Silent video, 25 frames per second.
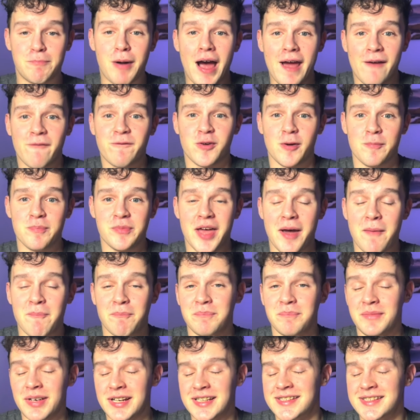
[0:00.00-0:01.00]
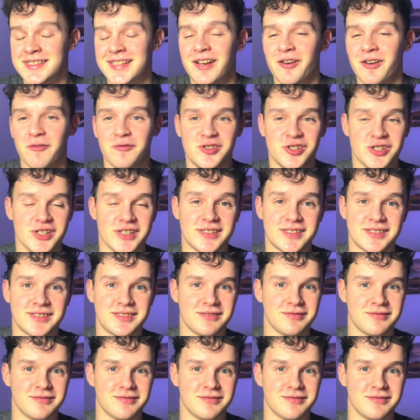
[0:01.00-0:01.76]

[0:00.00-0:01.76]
buy from them instead of just,